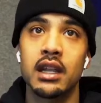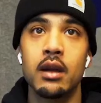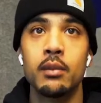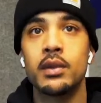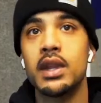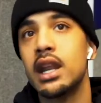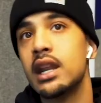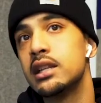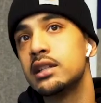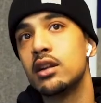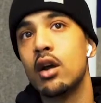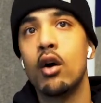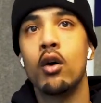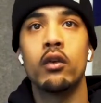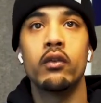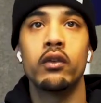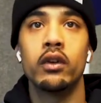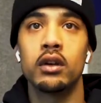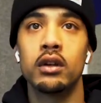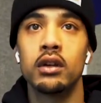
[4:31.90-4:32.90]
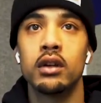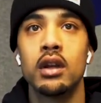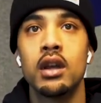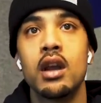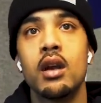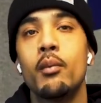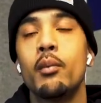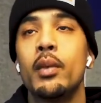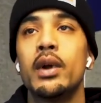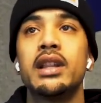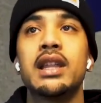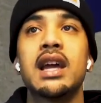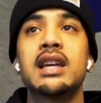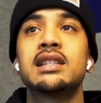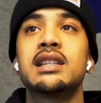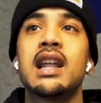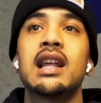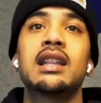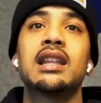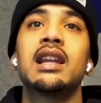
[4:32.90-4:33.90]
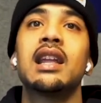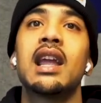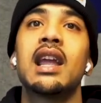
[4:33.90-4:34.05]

up, that it's over. But that's not the